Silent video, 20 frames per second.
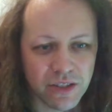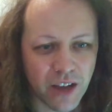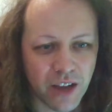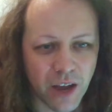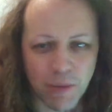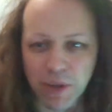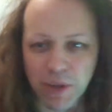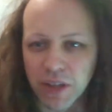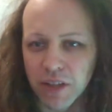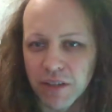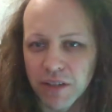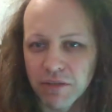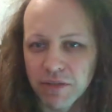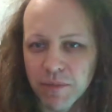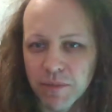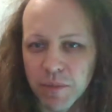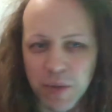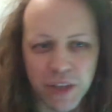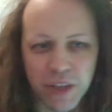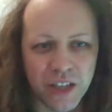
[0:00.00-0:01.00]
I'm in love.
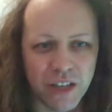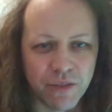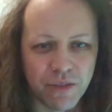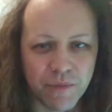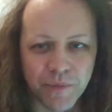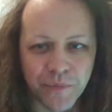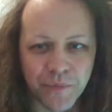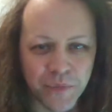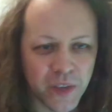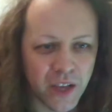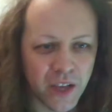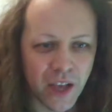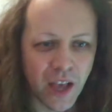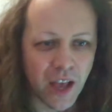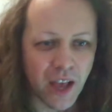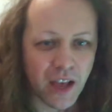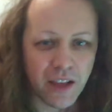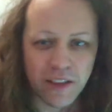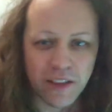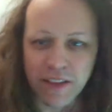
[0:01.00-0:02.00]

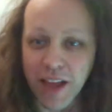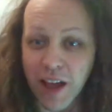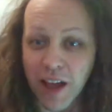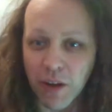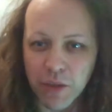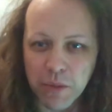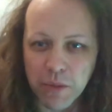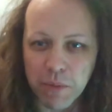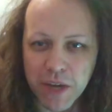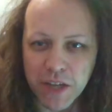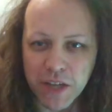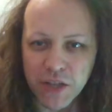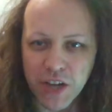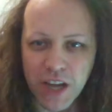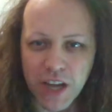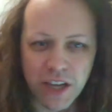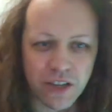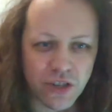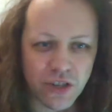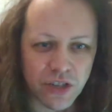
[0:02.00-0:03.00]
Now the big
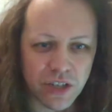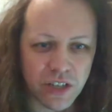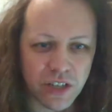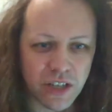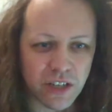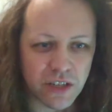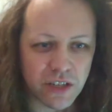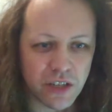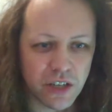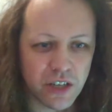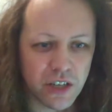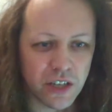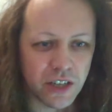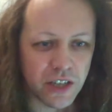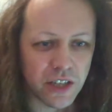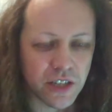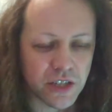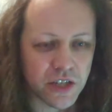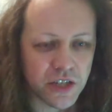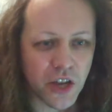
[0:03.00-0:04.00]
change
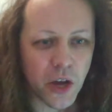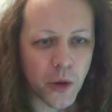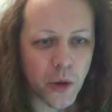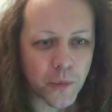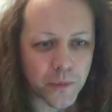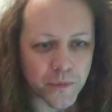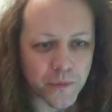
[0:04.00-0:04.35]
internally. So